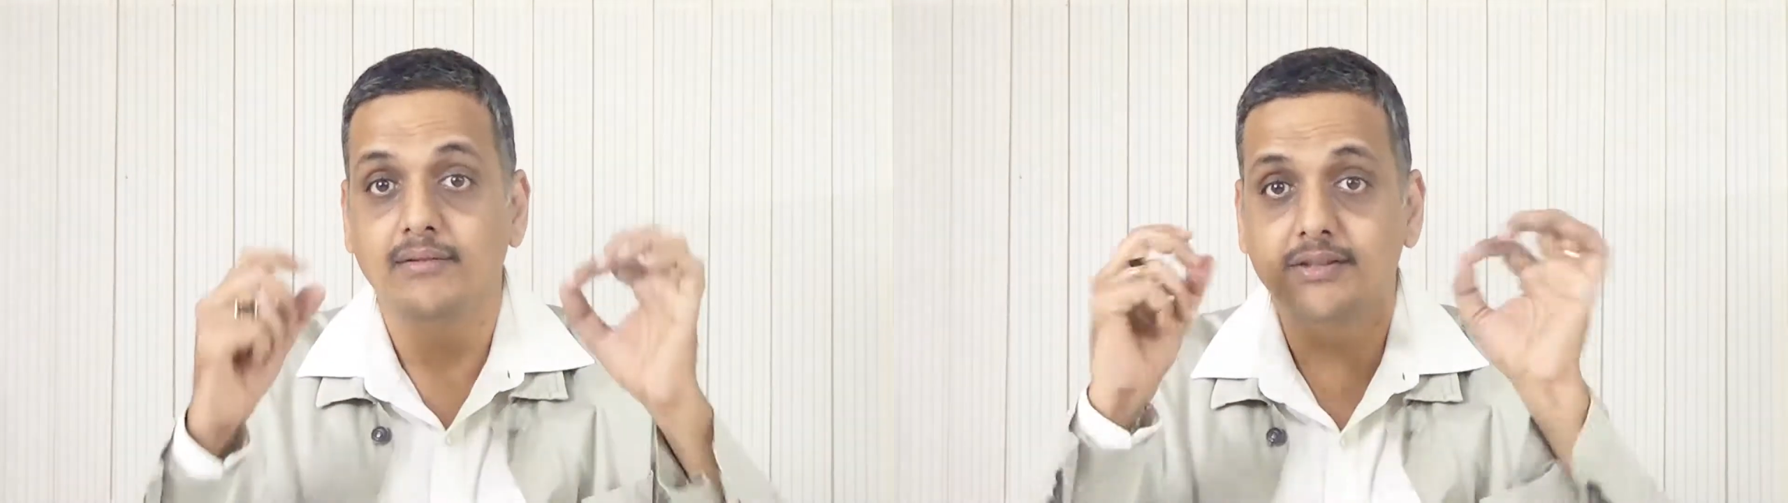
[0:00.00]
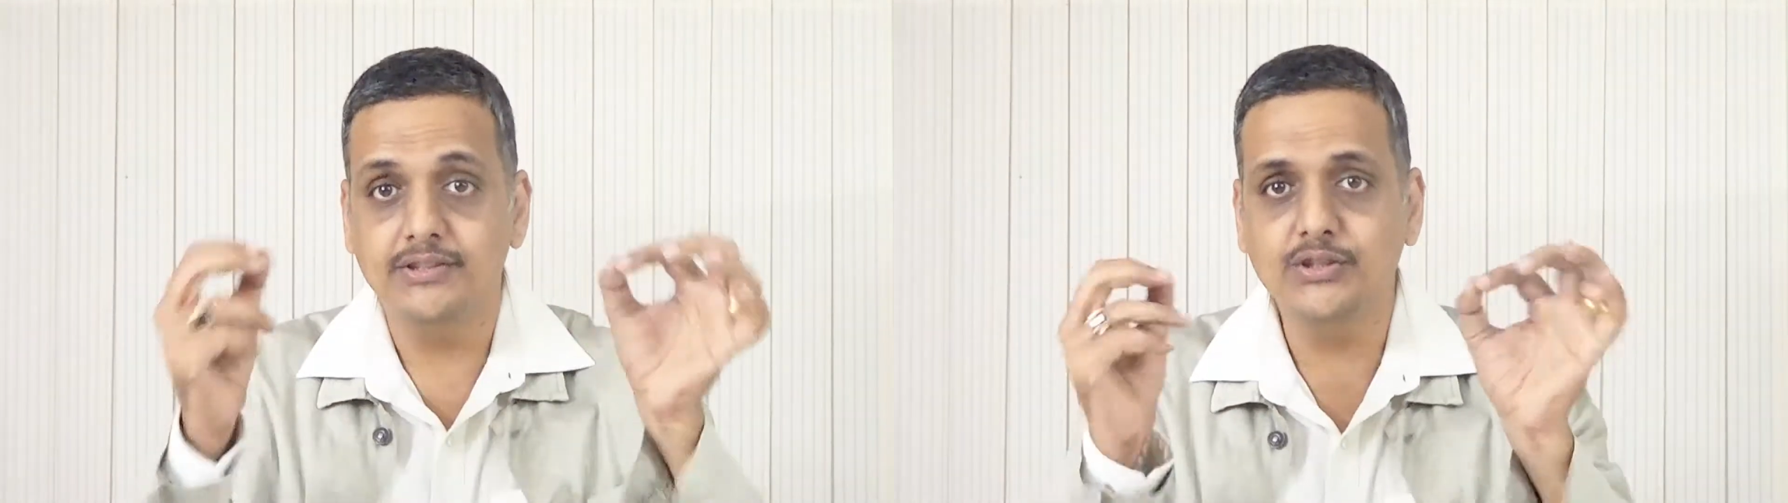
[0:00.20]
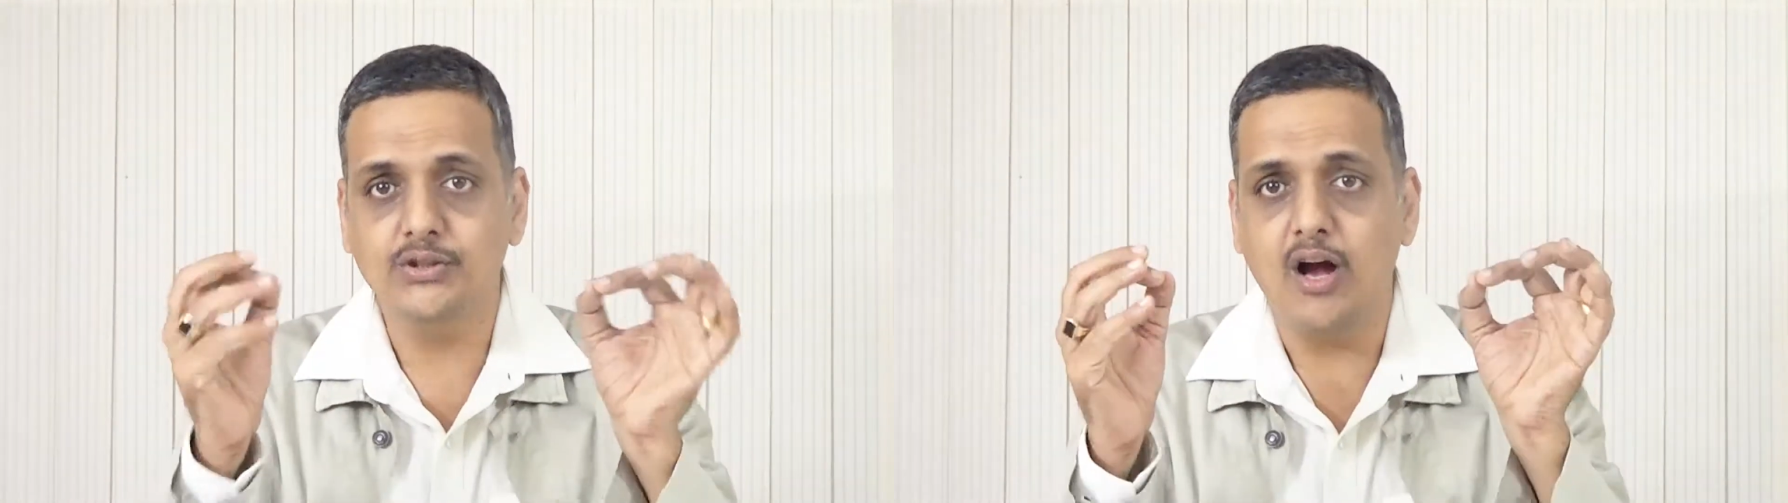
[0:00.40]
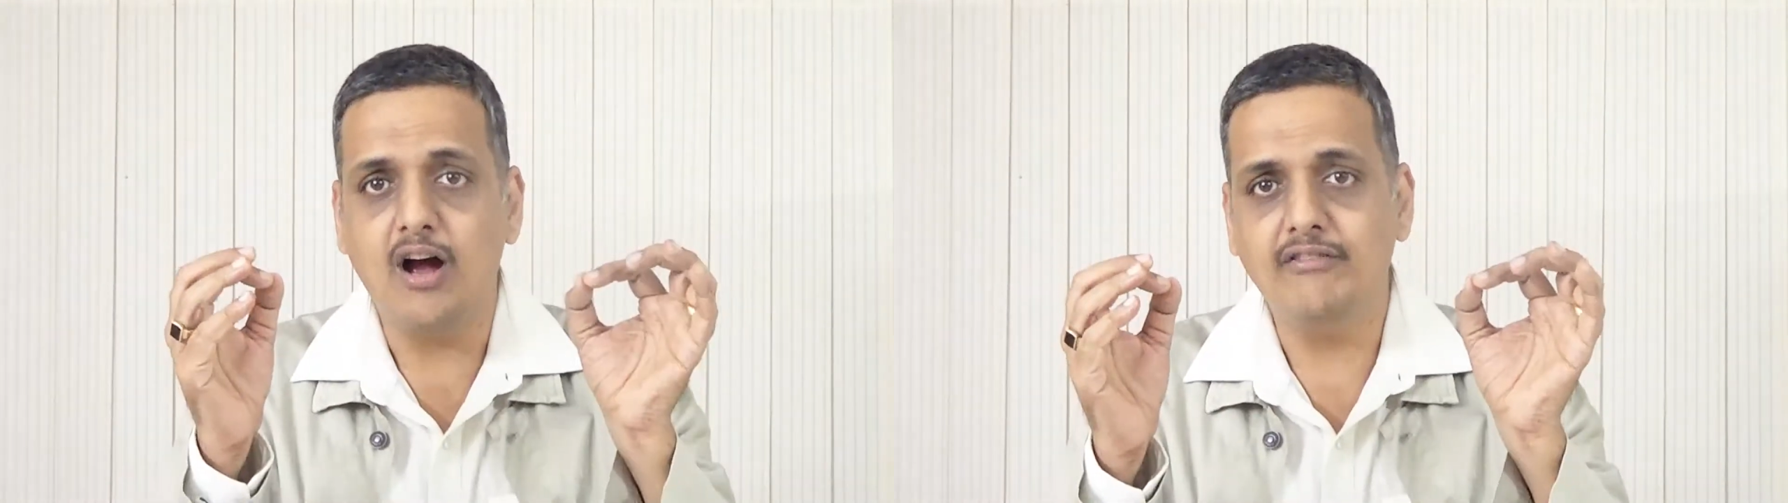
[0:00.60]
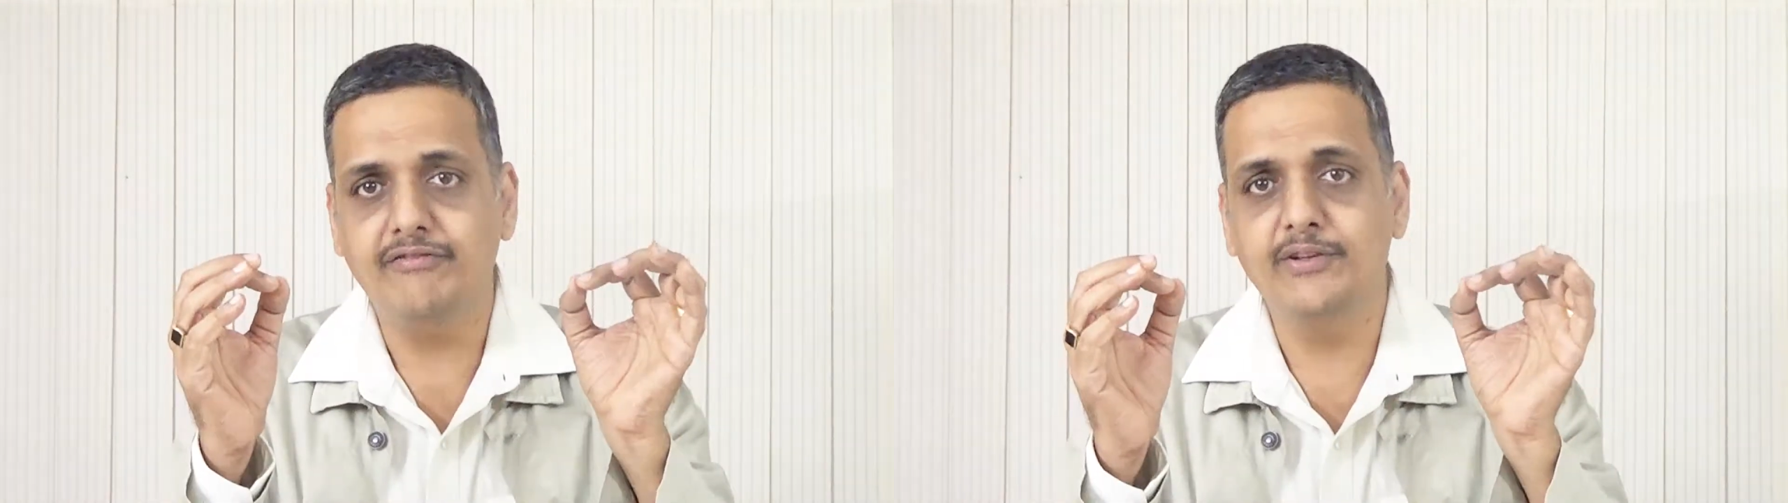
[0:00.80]
This is
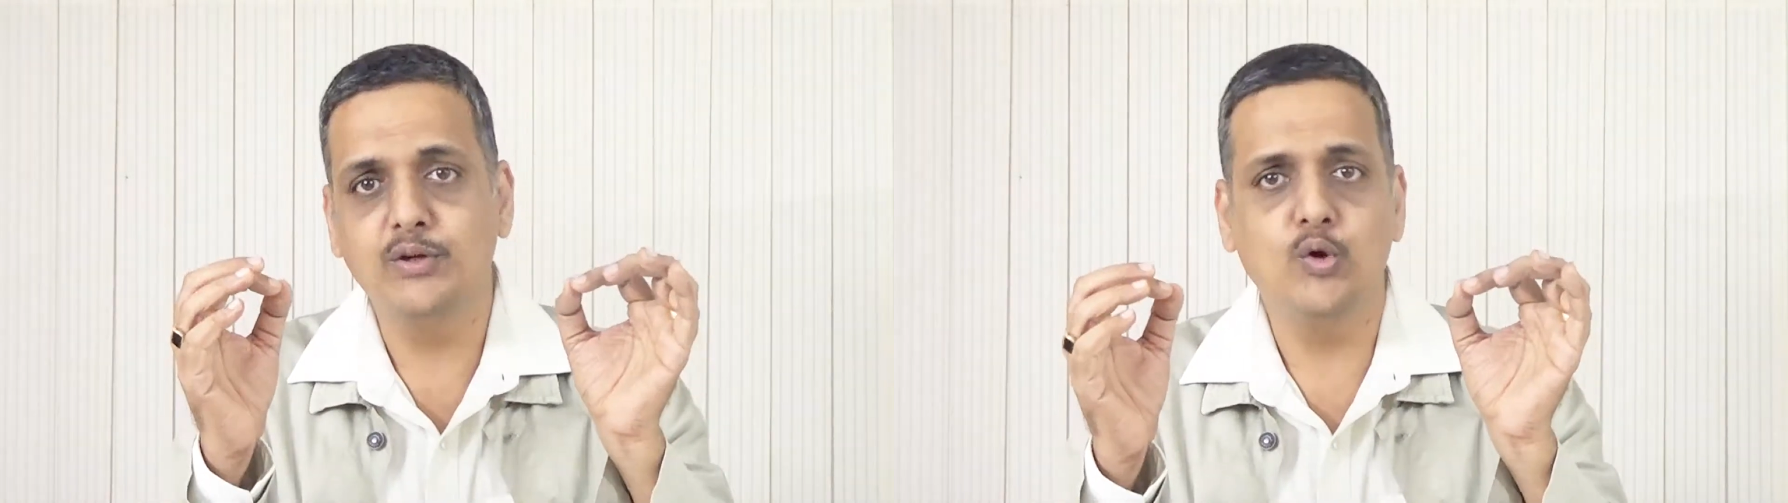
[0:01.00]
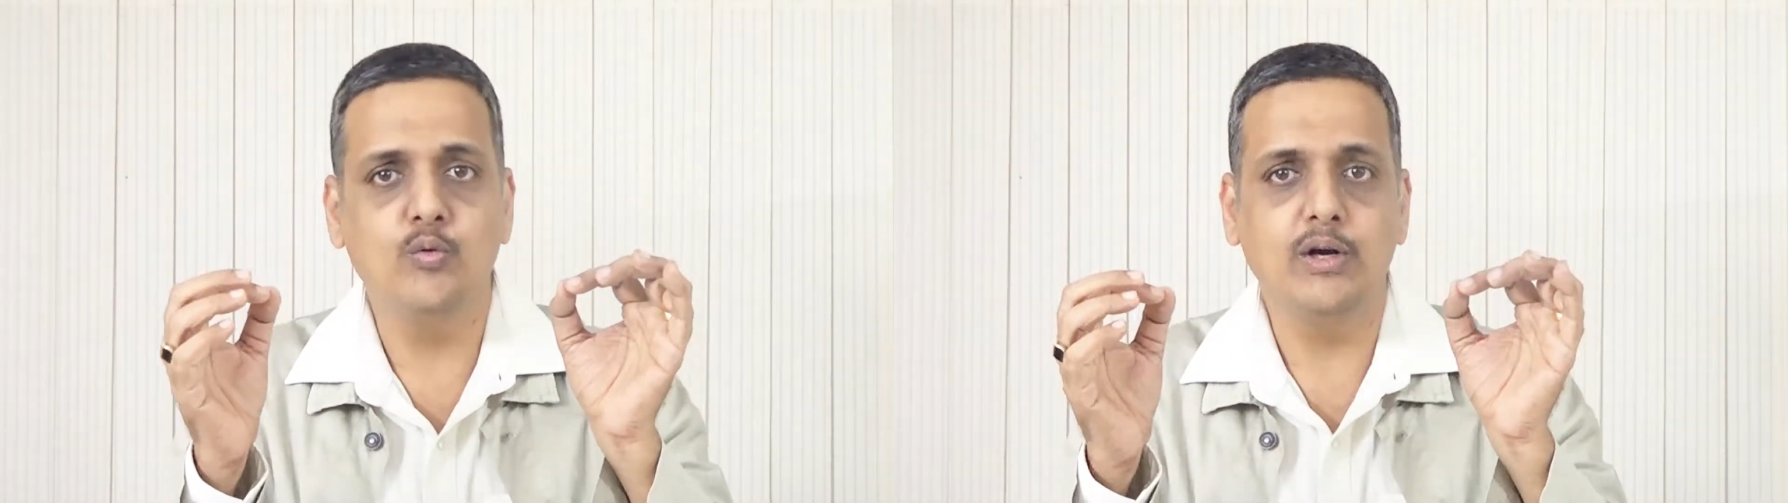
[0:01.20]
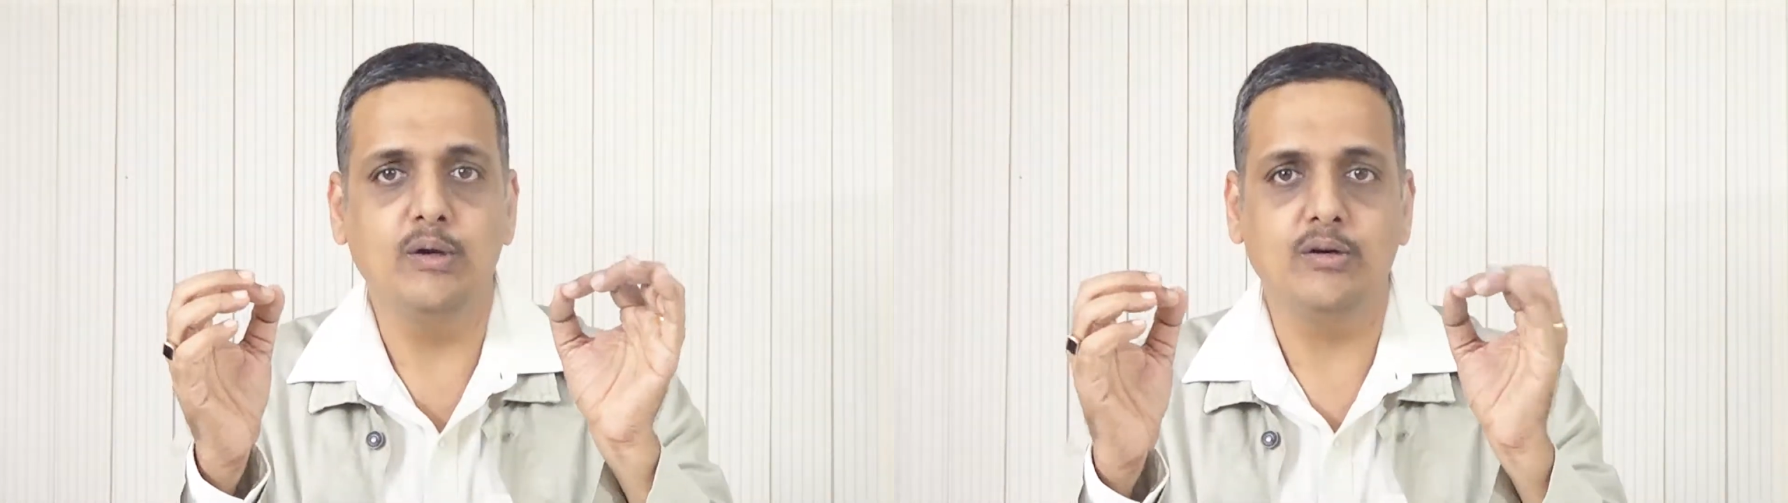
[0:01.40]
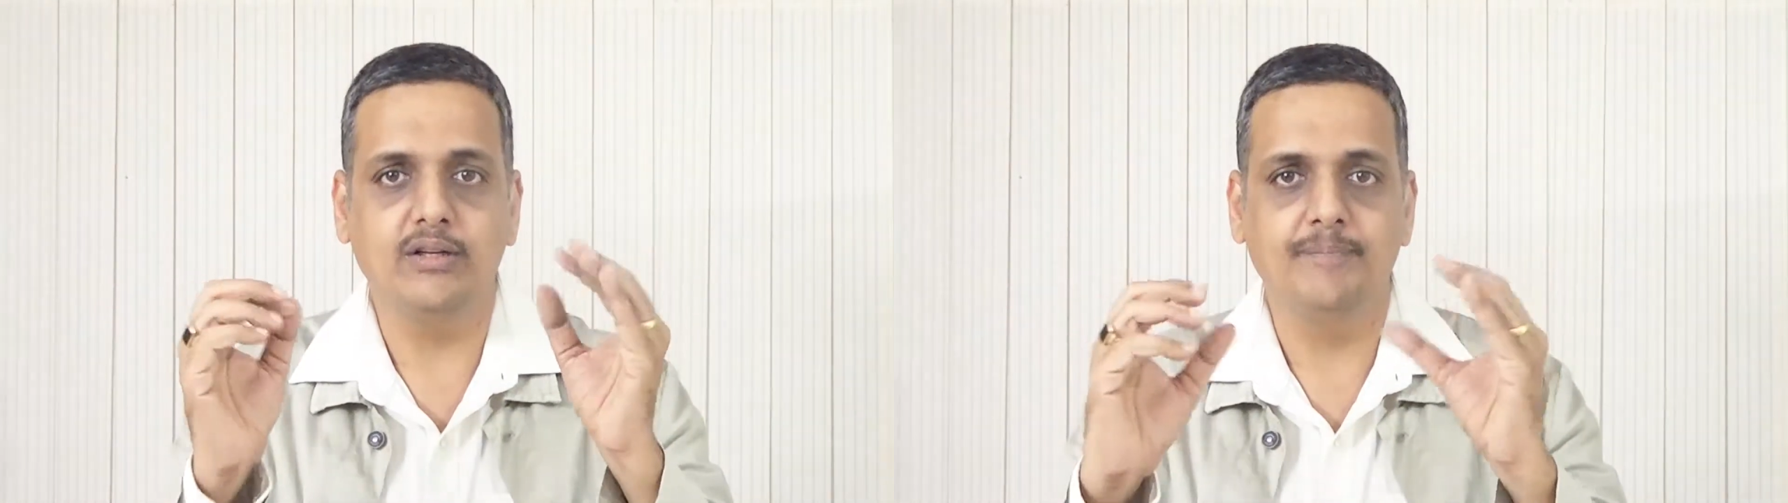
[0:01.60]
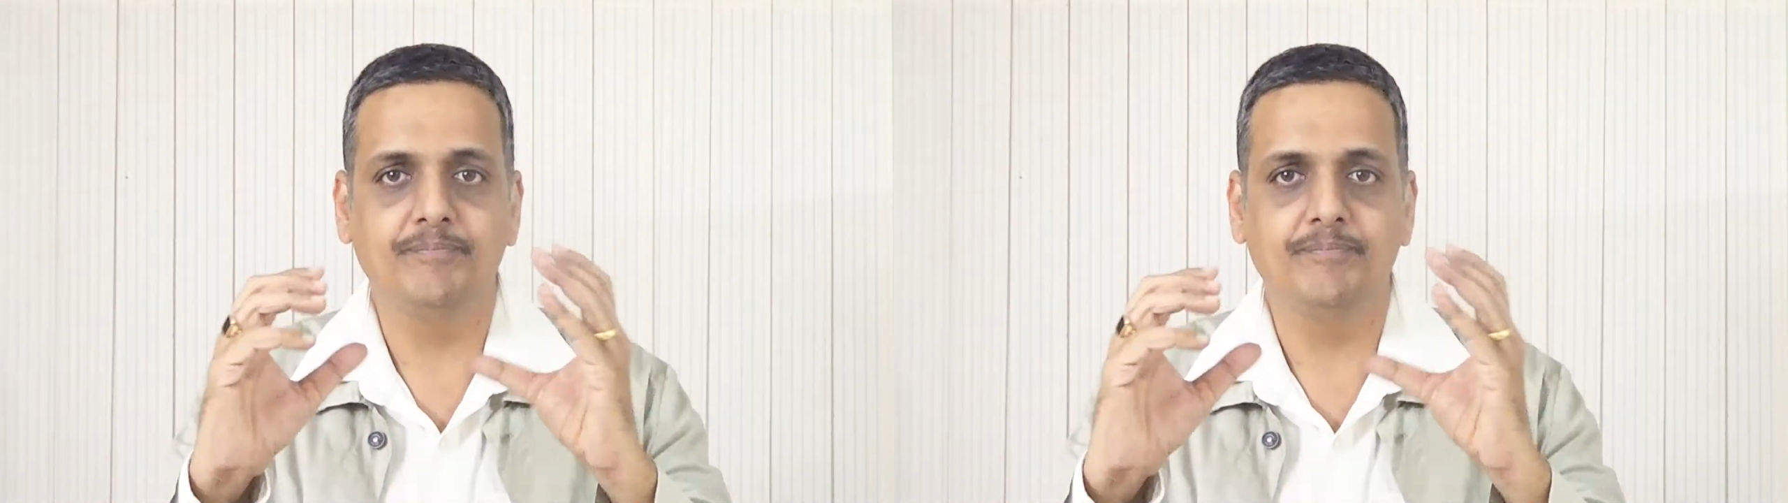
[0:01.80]
often overlooked.